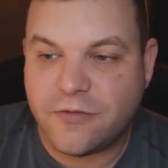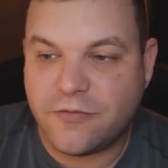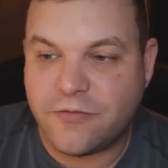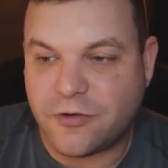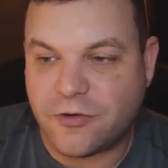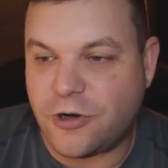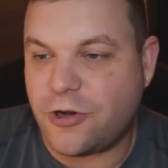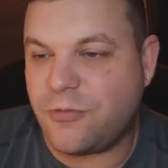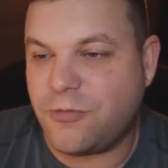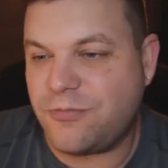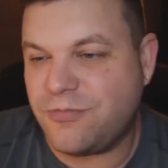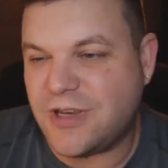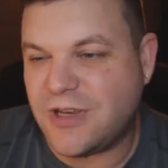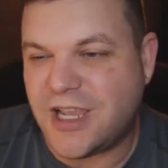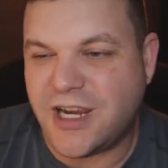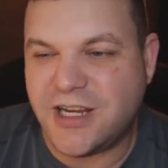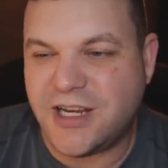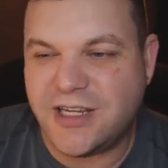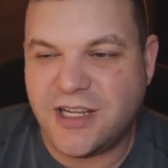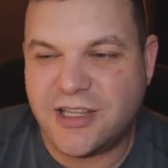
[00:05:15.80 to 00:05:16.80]
from
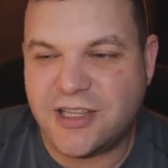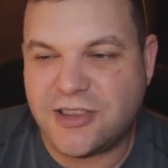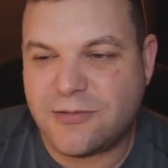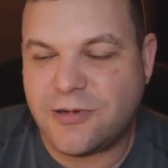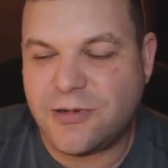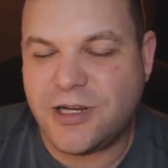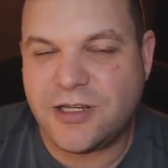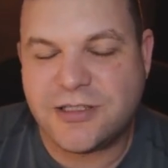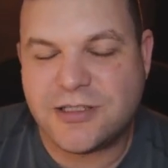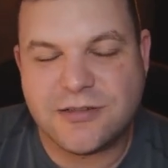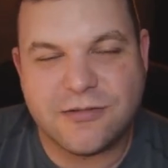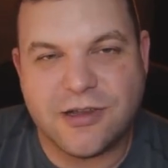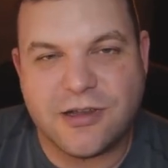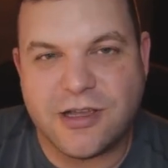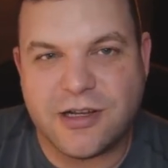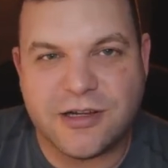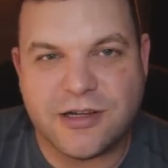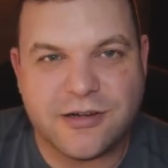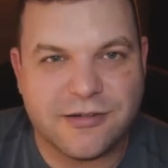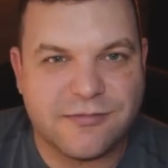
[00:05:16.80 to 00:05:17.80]
93 to
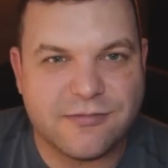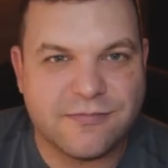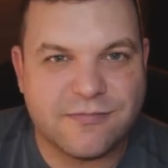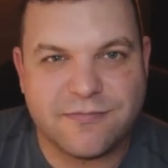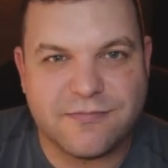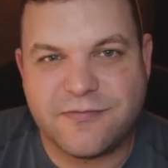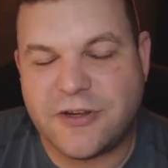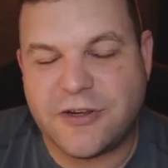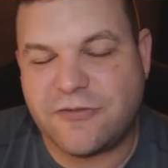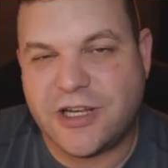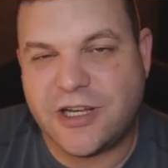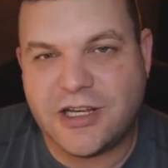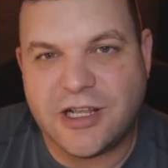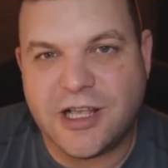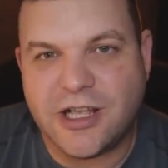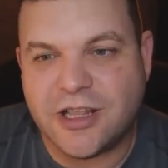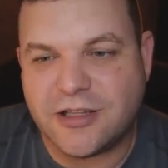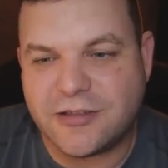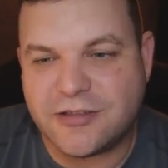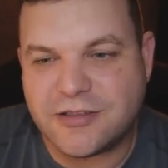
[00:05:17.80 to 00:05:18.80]
150
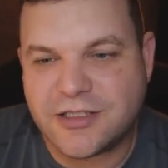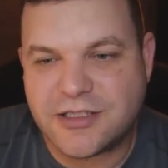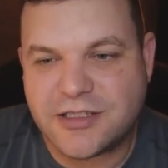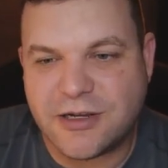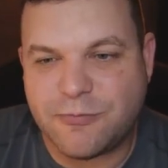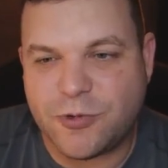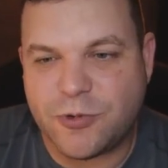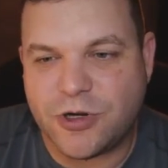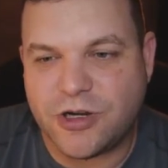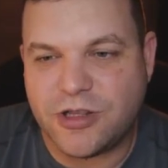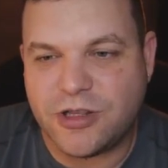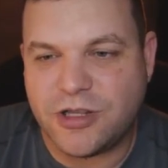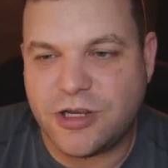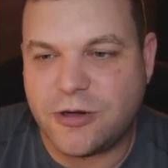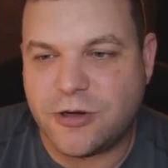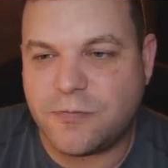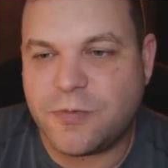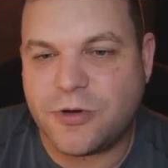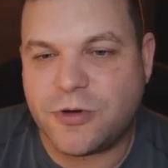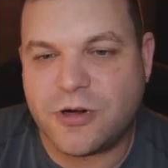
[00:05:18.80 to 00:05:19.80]
dollars somewhere in
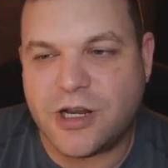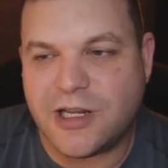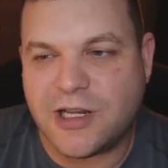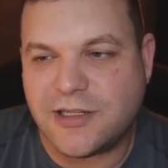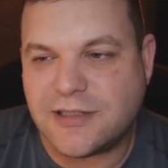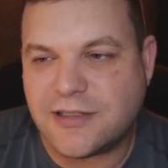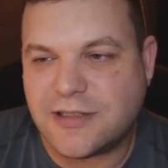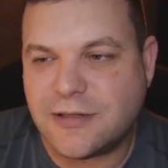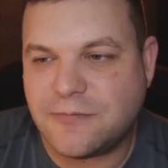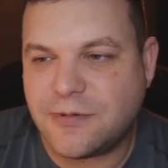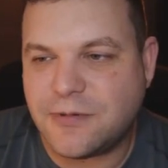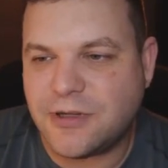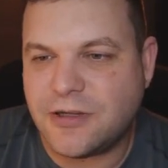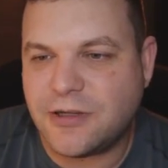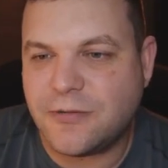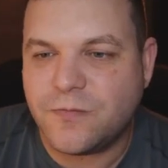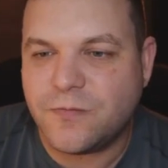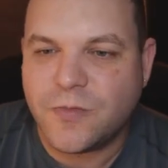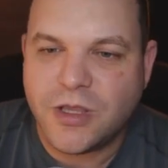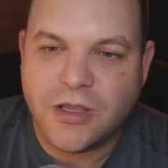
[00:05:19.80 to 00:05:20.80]
there per ICP.